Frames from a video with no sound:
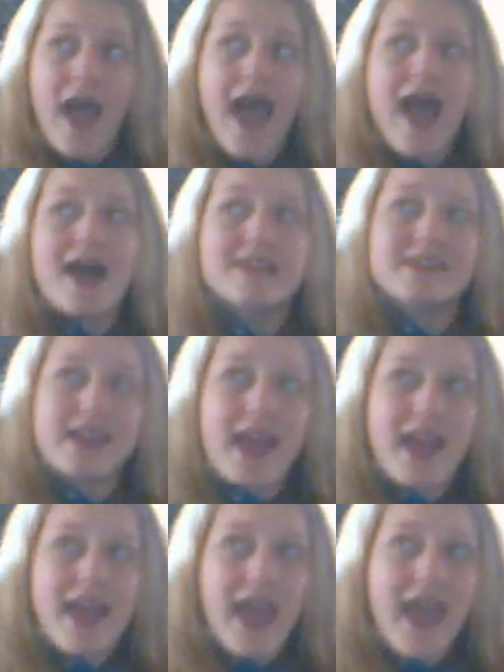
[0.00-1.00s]
as
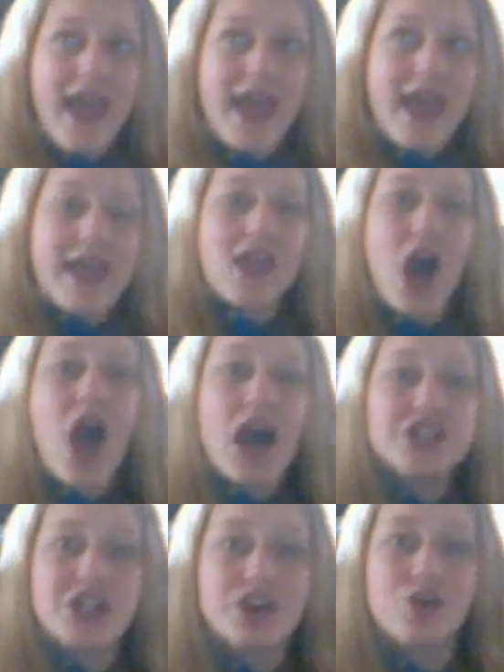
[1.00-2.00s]
a
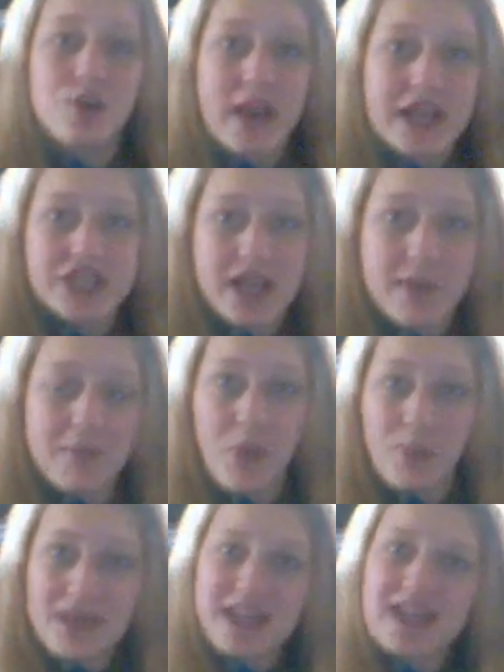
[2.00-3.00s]
God generation,
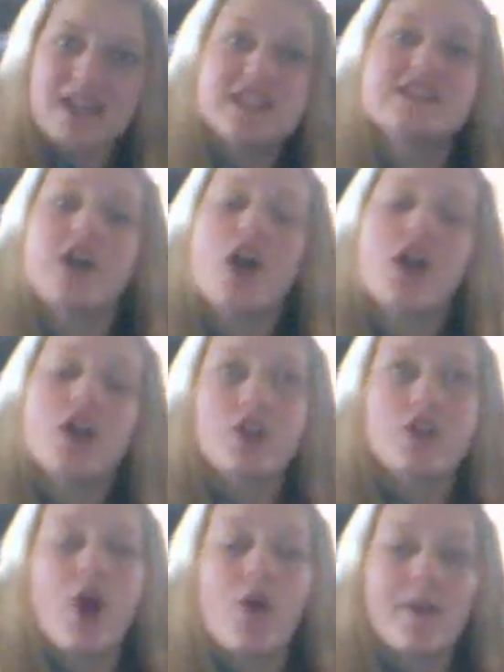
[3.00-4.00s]
but we need to start
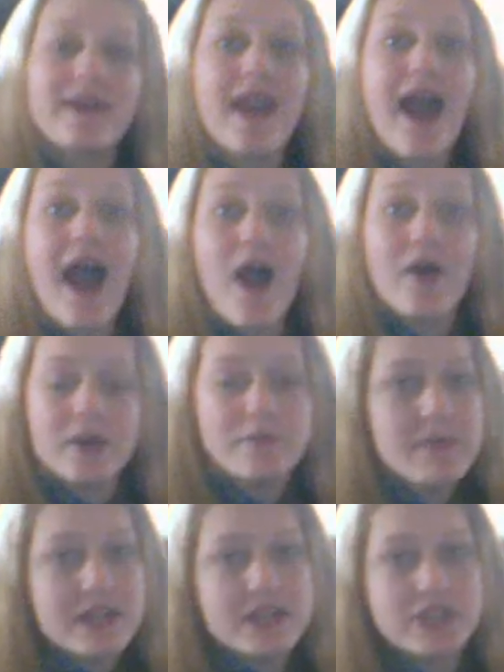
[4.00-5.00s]
going out
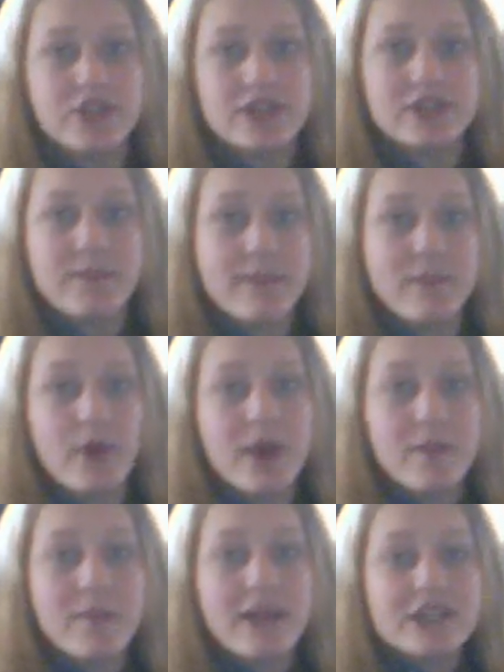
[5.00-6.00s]
and ministering to people
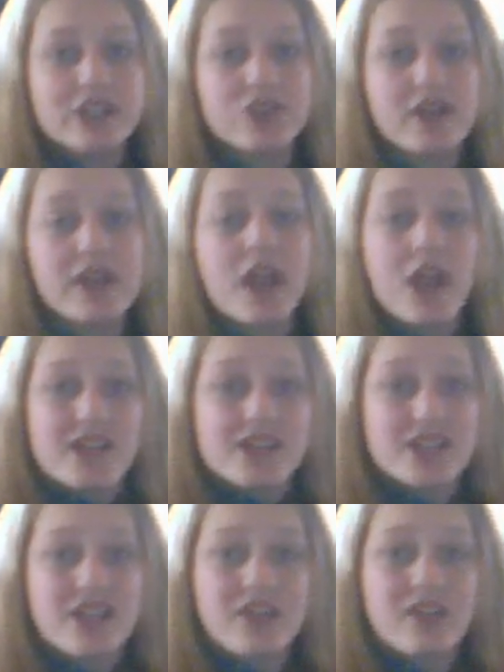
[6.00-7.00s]
and ministering
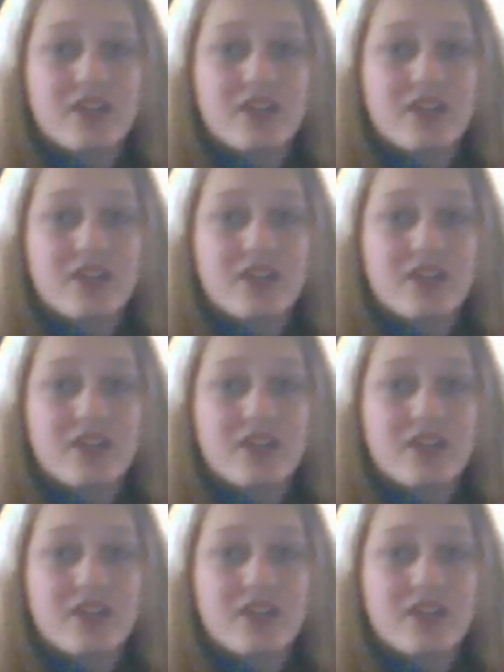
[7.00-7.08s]
to